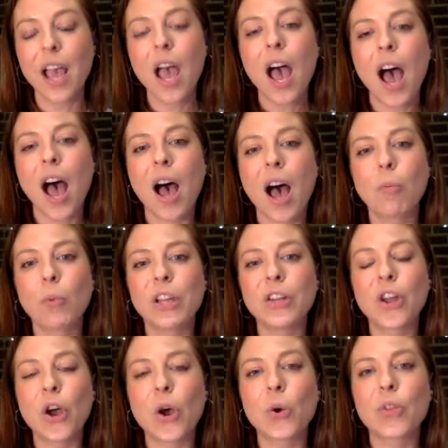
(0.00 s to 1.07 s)
Okay. Um, we
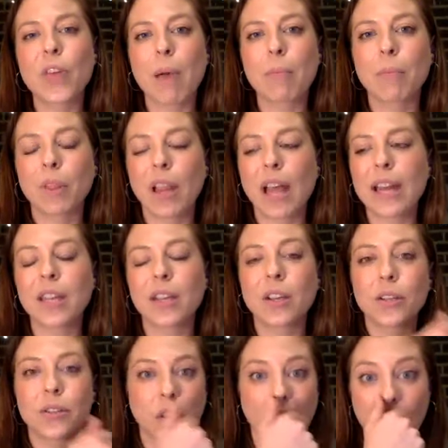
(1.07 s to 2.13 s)
know that
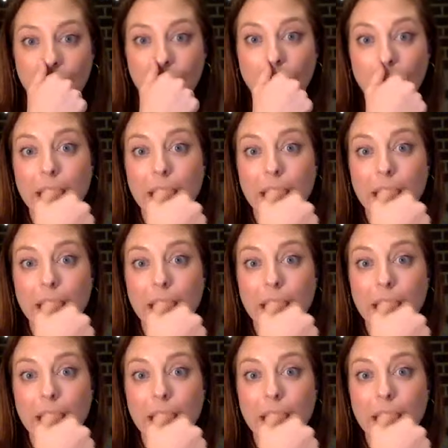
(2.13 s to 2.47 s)
millennials are